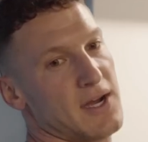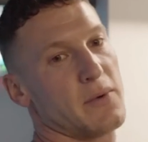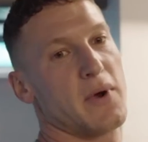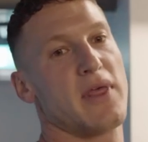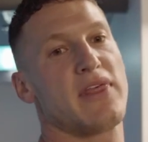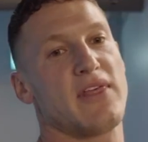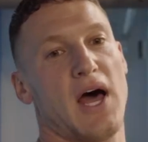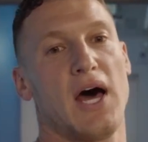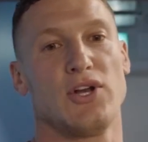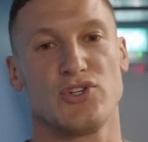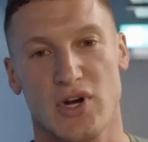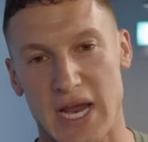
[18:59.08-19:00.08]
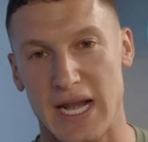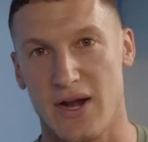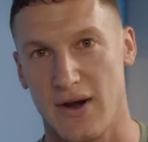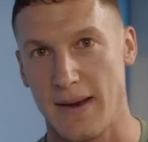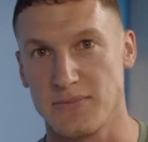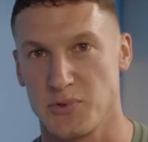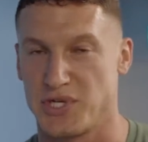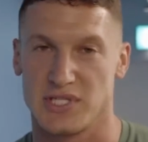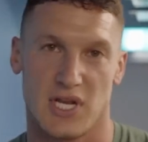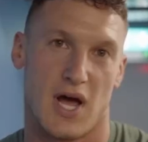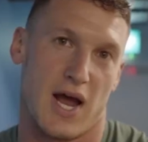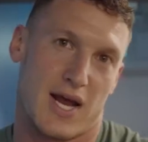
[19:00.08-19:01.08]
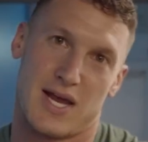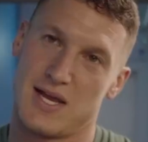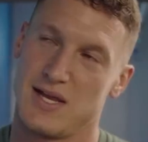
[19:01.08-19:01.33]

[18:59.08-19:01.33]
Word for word: with 100 kilograms, which is like,